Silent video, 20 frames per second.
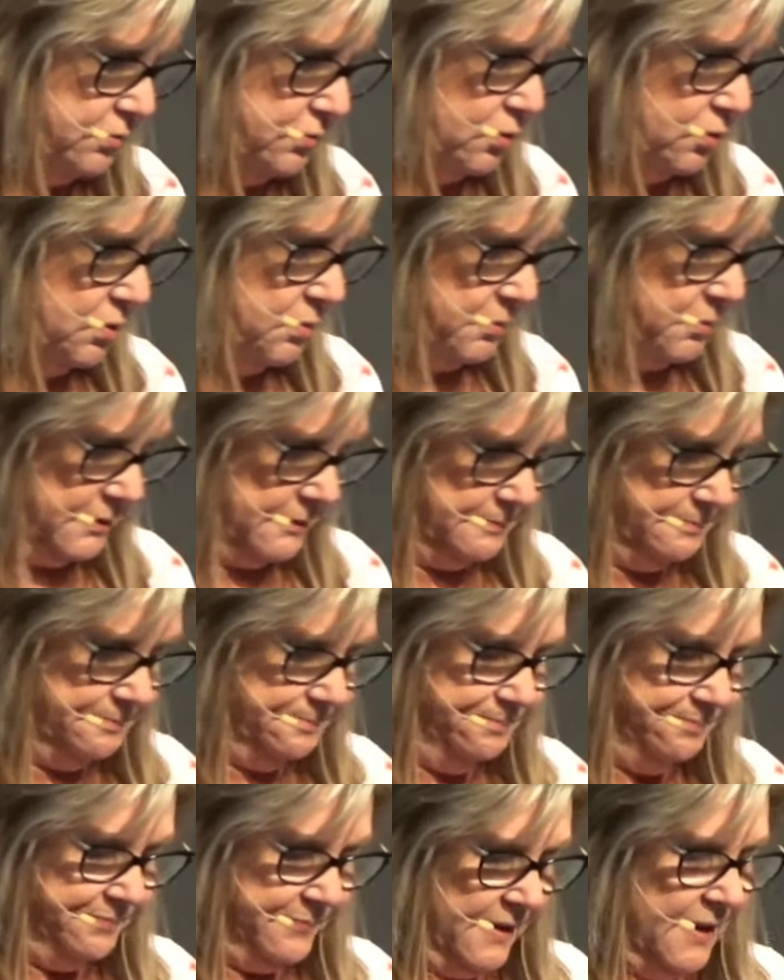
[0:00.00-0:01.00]
forward.
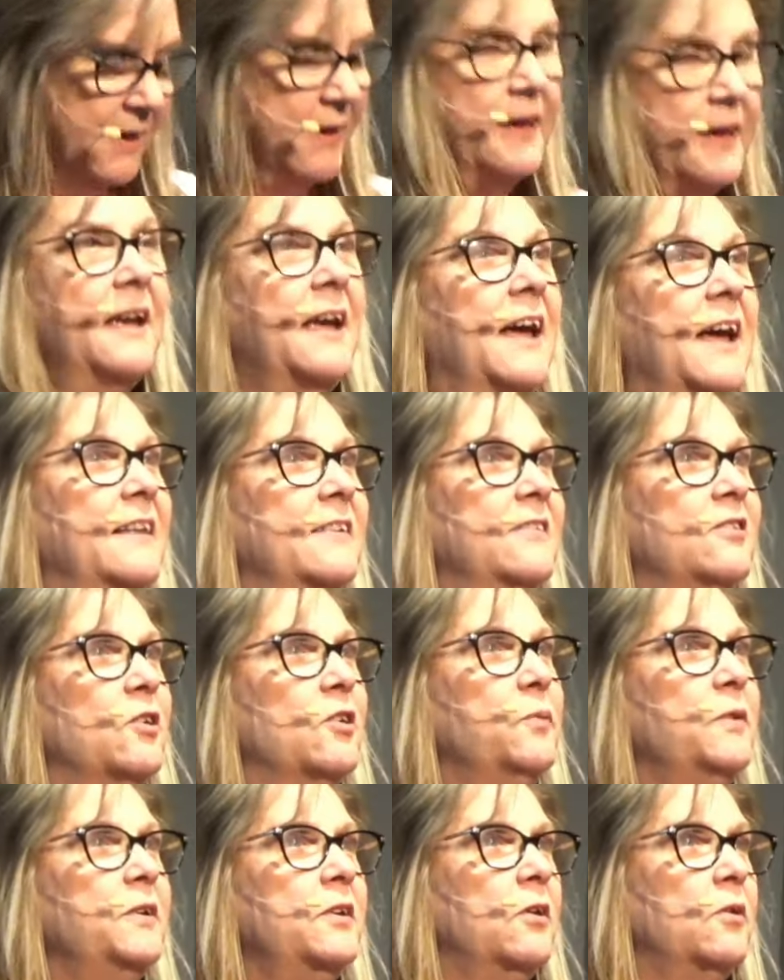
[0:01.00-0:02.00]
And
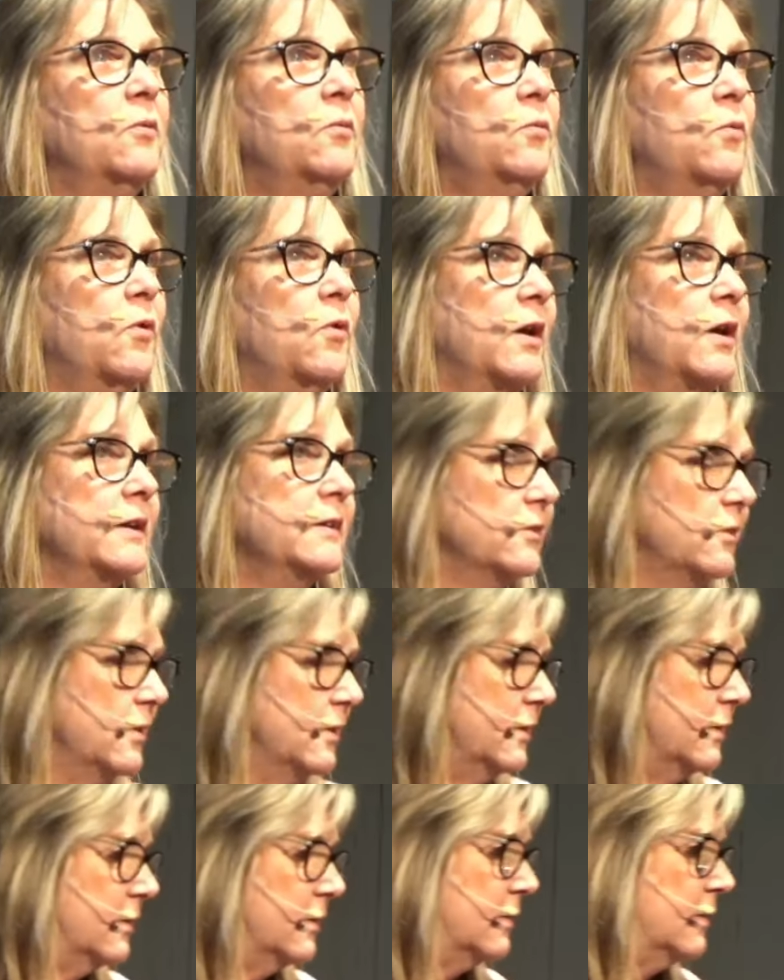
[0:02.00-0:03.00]
so we don't want
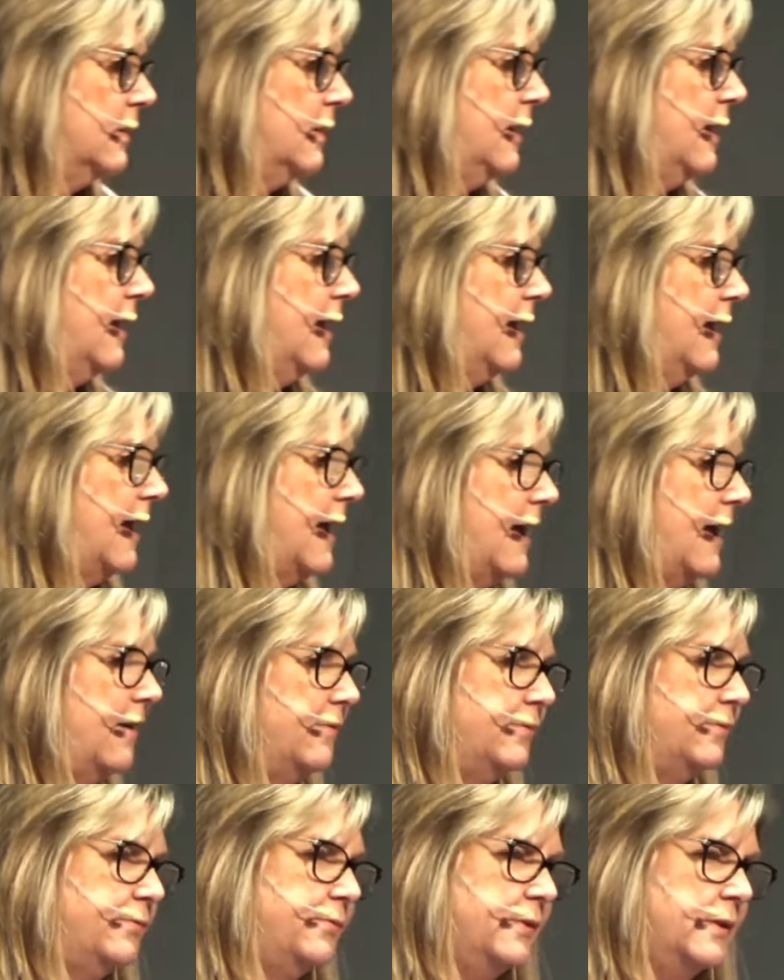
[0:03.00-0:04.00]
to
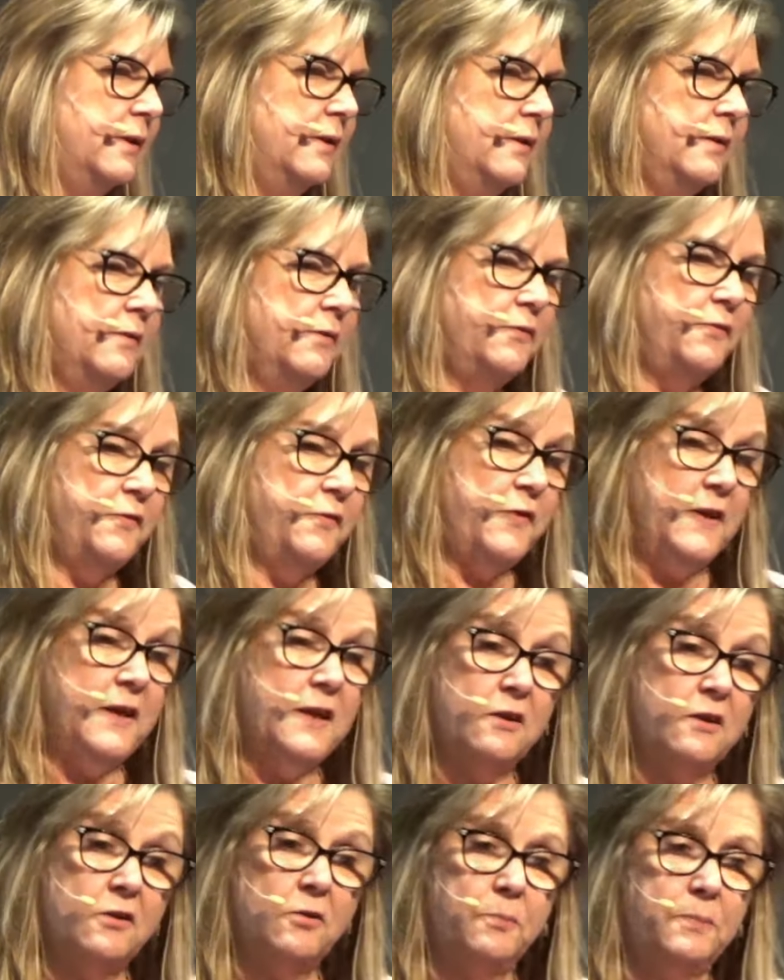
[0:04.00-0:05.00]
have
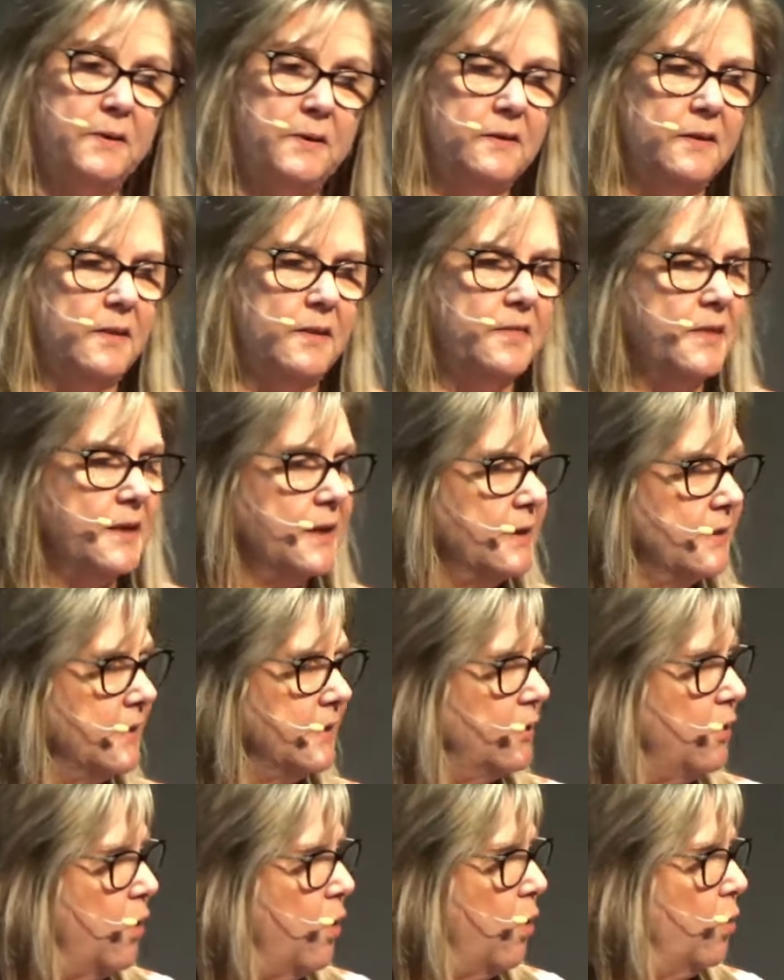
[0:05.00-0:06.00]
fear be the thing
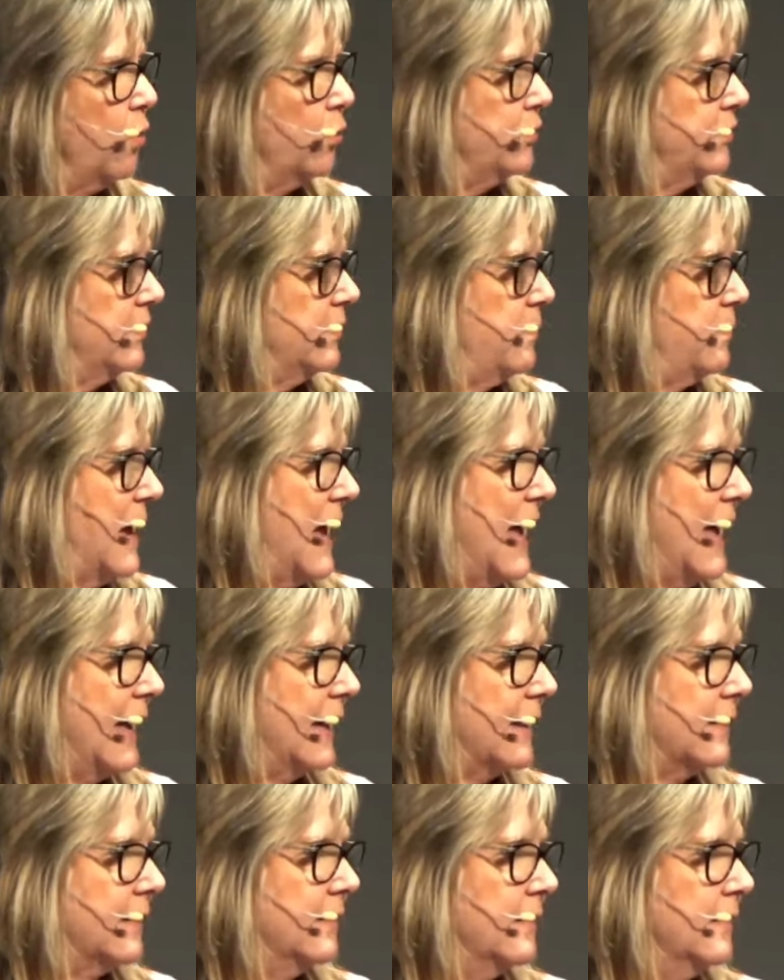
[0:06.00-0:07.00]
that holds us
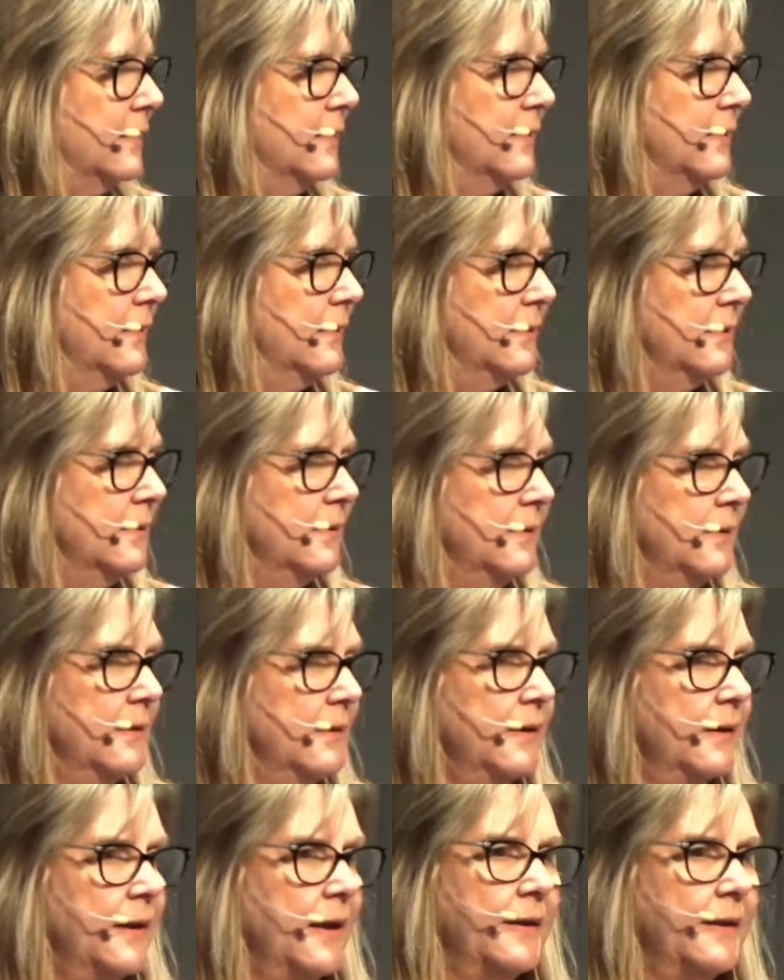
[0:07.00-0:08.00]
back.
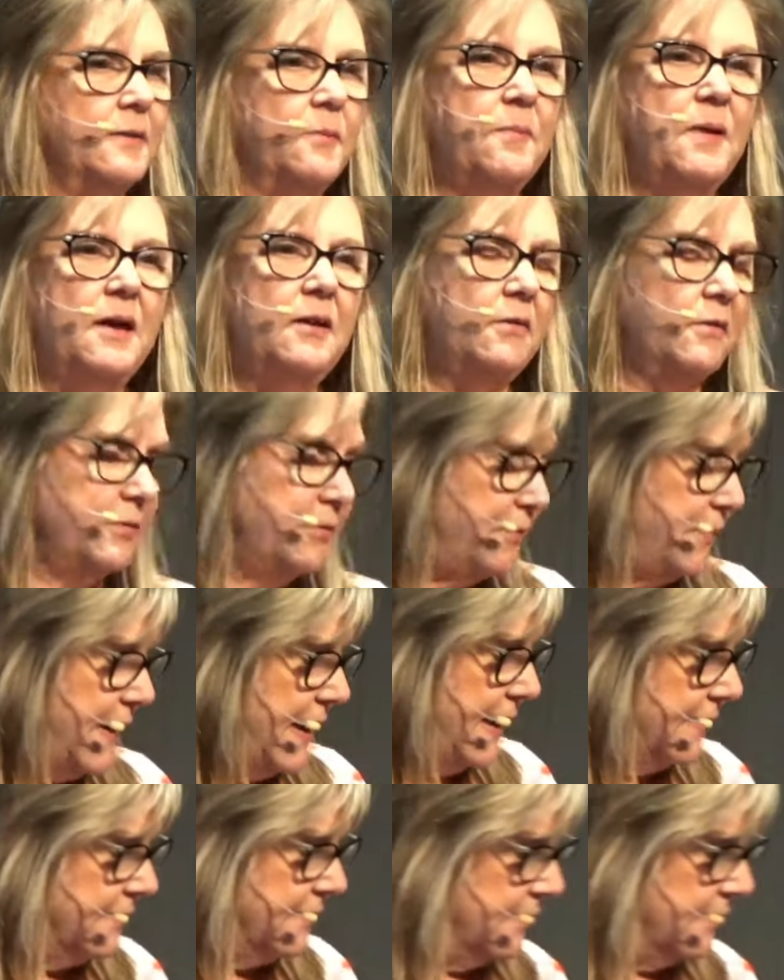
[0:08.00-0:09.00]
As a matter of
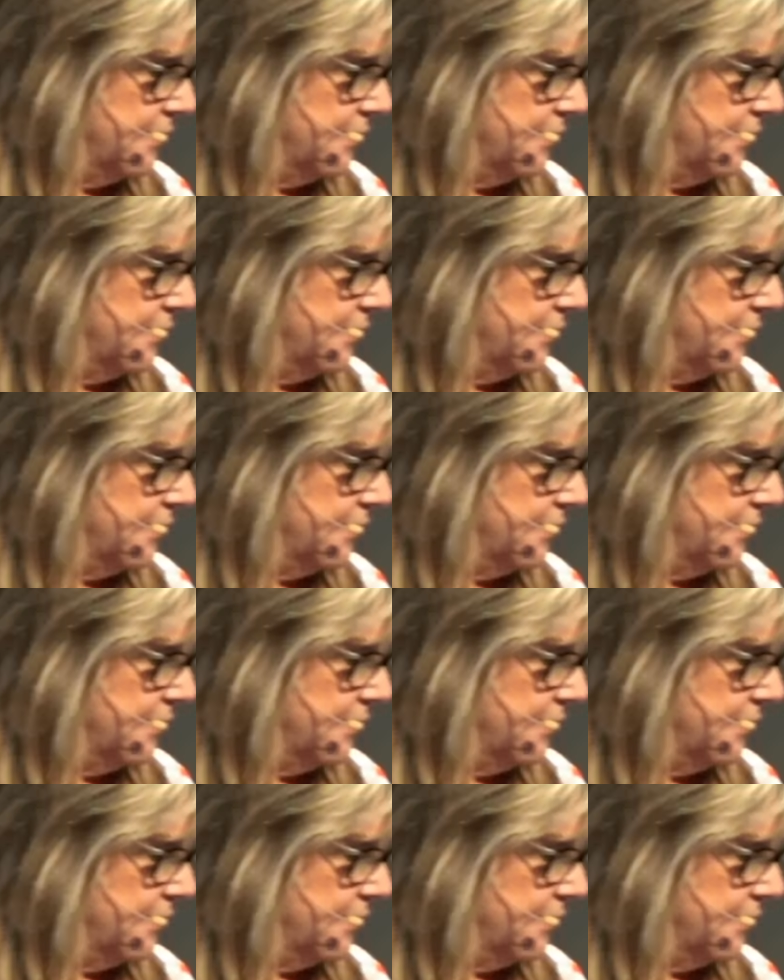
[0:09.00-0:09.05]
fact,